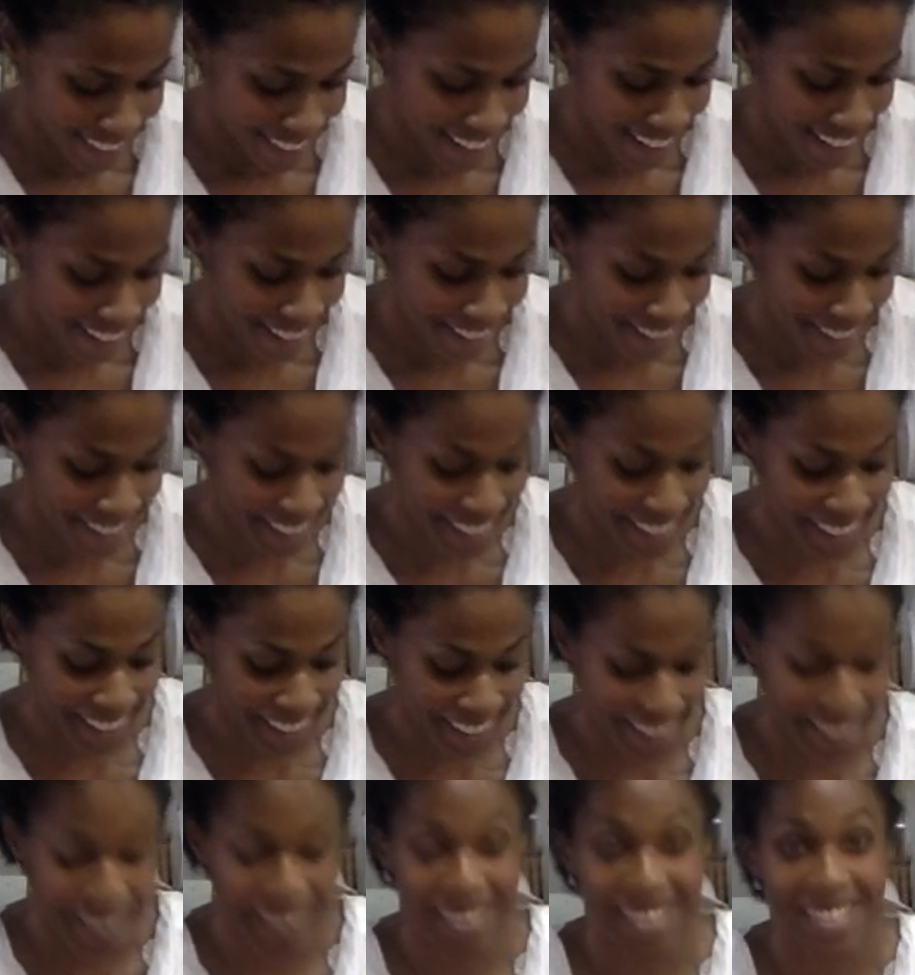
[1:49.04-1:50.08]
I really
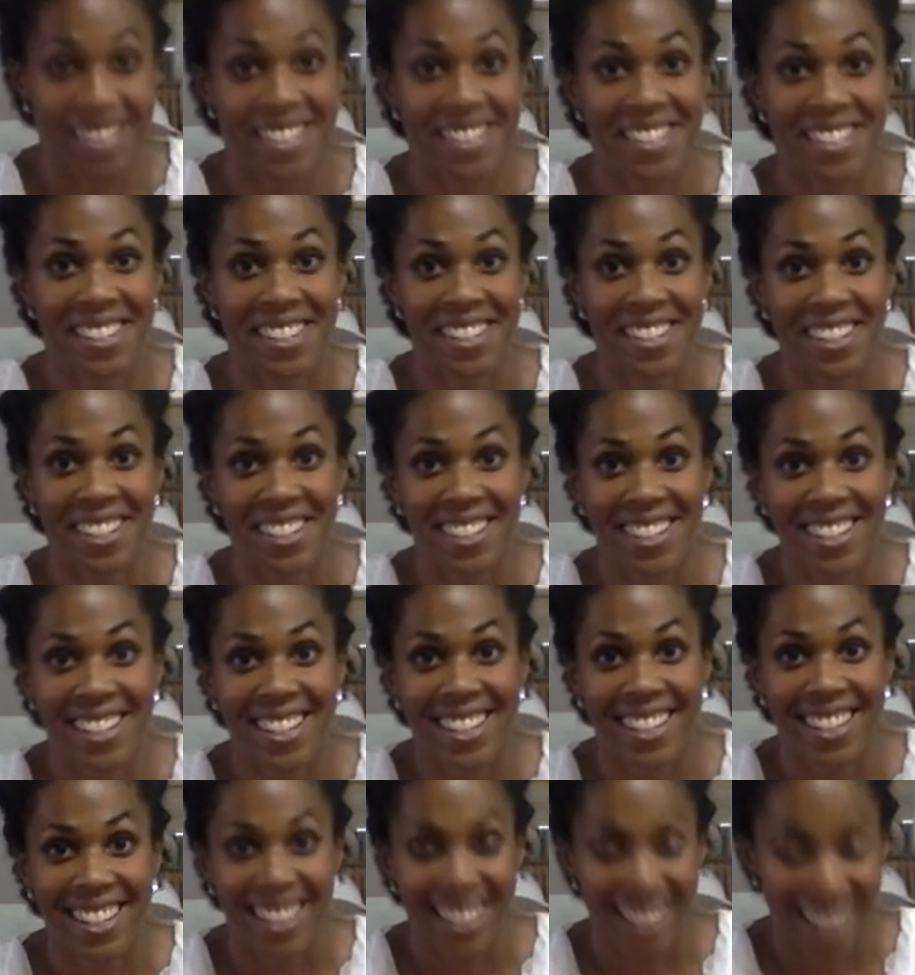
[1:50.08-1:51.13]
love this dessert.
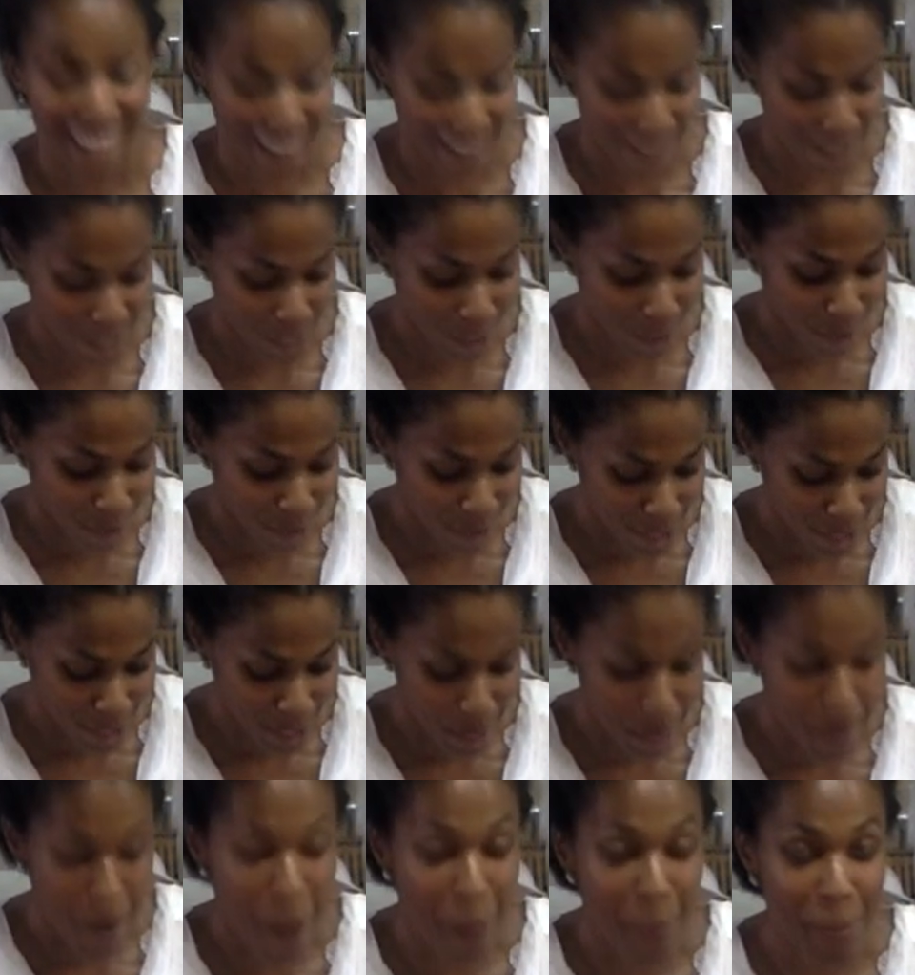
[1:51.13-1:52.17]
It was
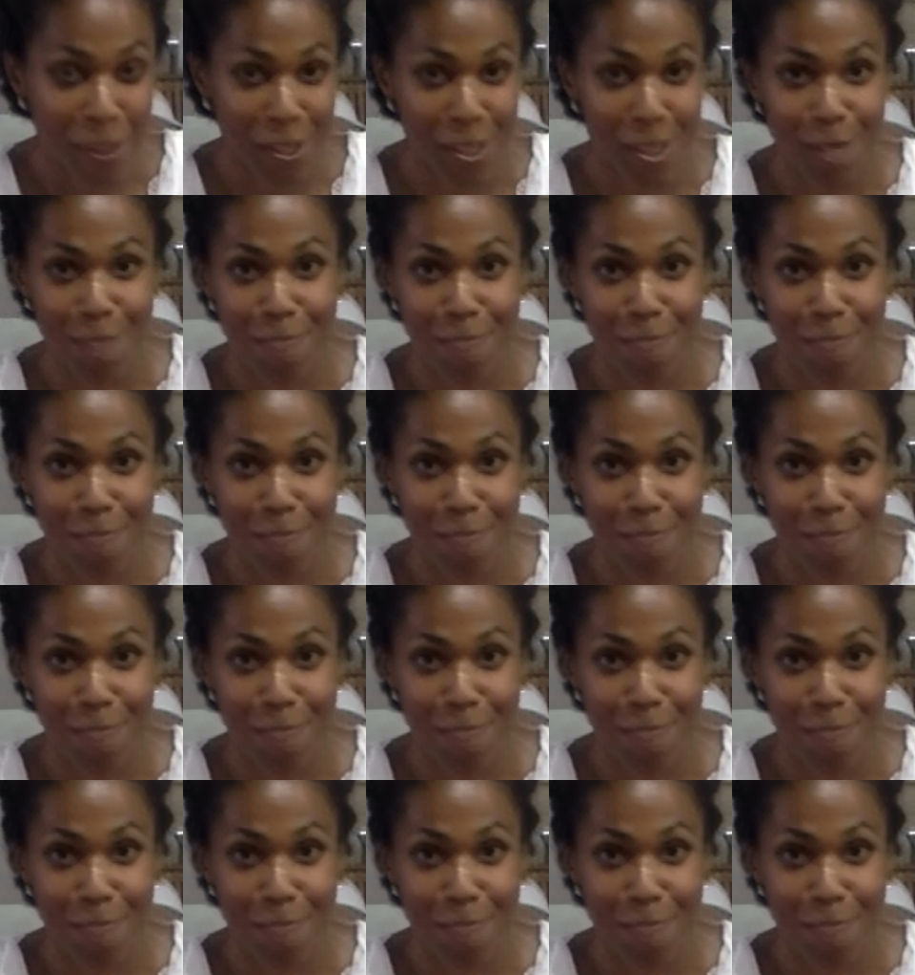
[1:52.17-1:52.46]
first published